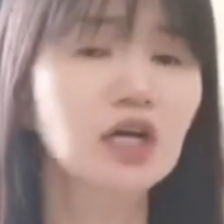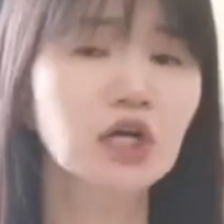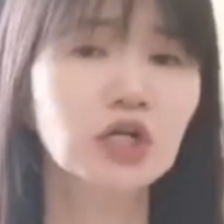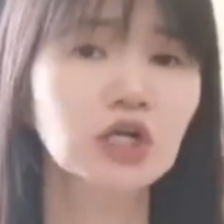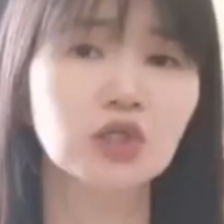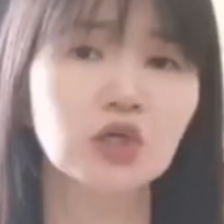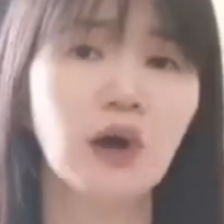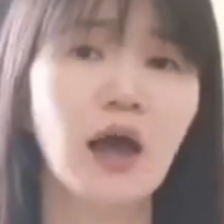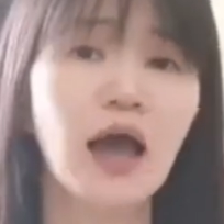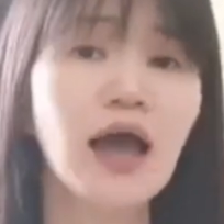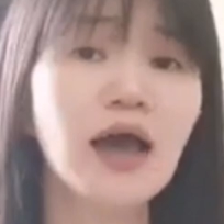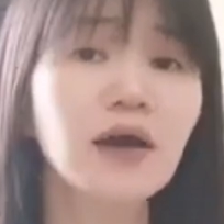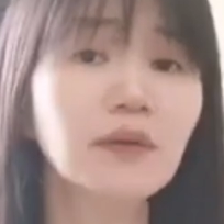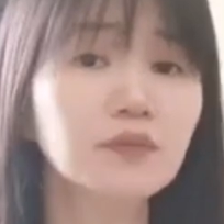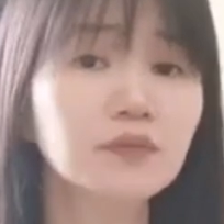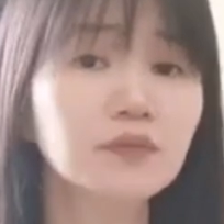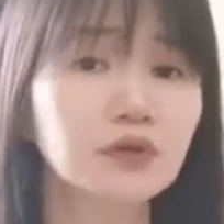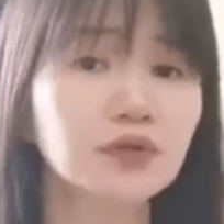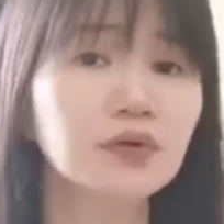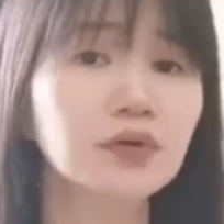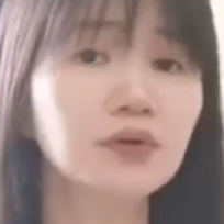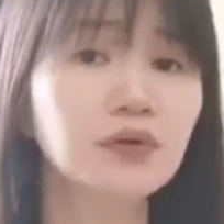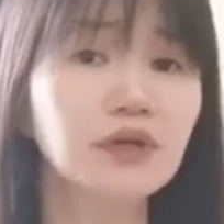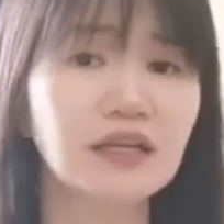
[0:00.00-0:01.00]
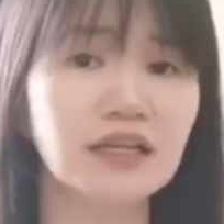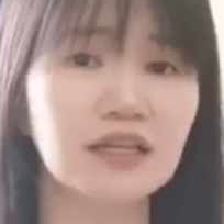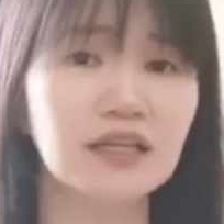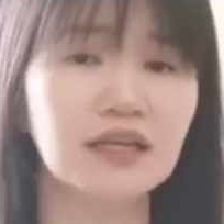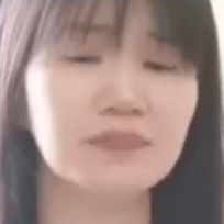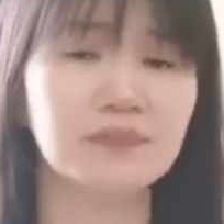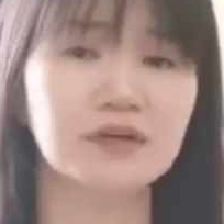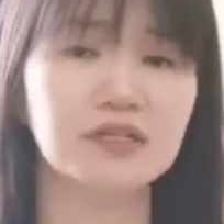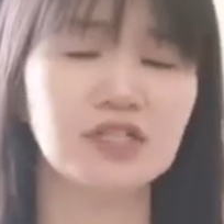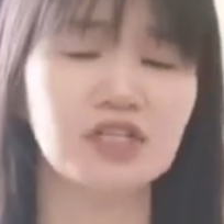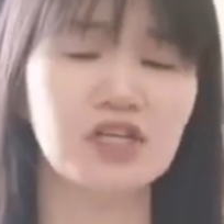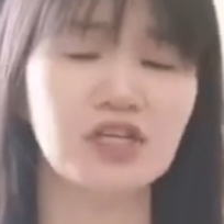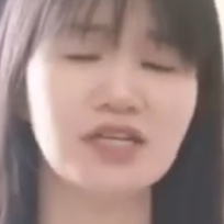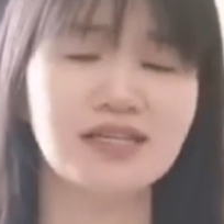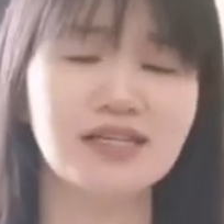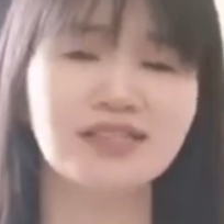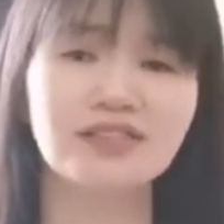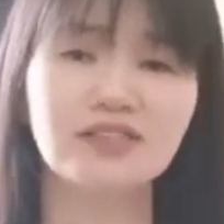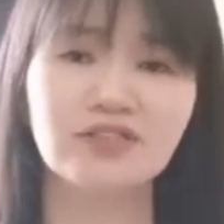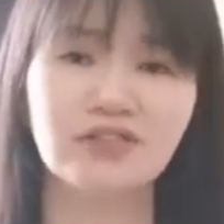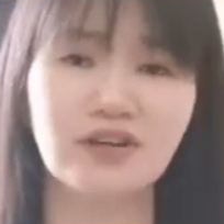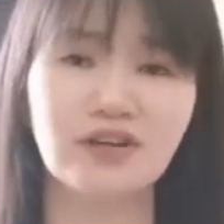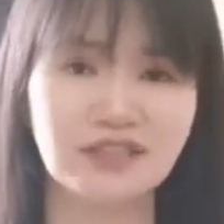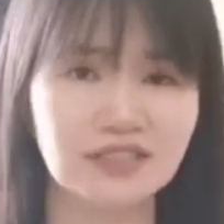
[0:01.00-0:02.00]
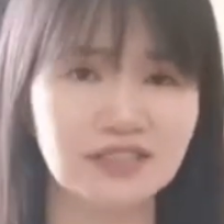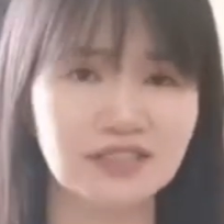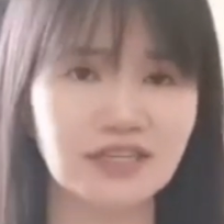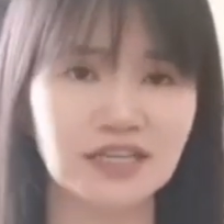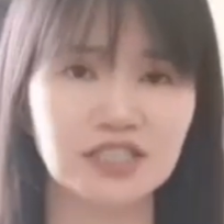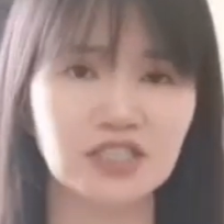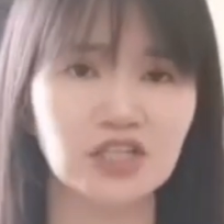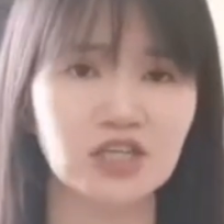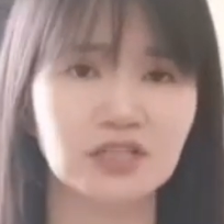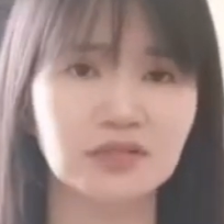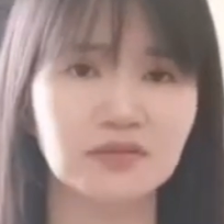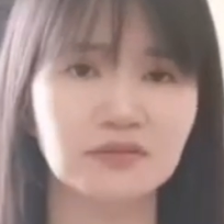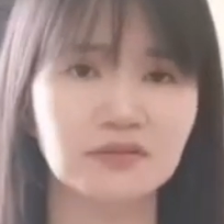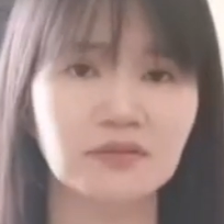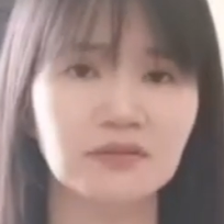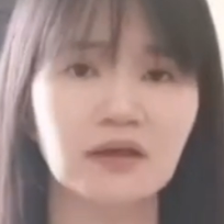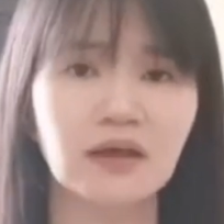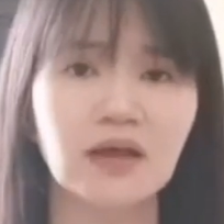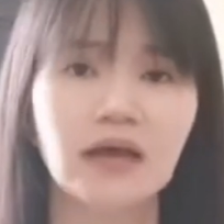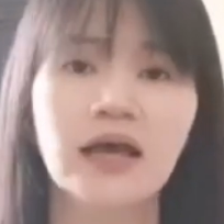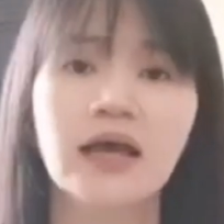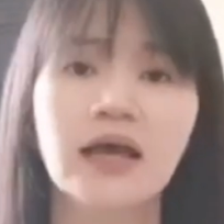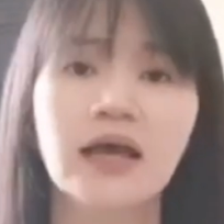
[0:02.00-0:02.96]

to help you in the purchase transaction.